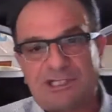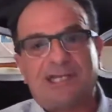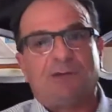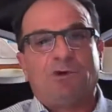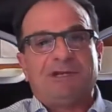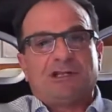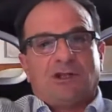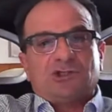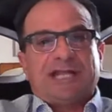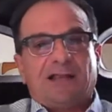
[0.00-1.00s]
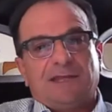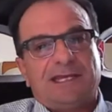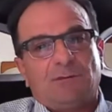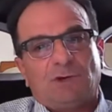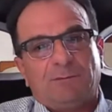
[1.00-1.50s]
They didn't want to be closed out. They
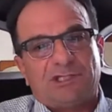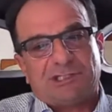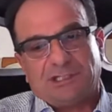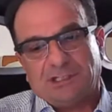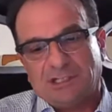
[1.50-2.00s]
didn't want to miss it.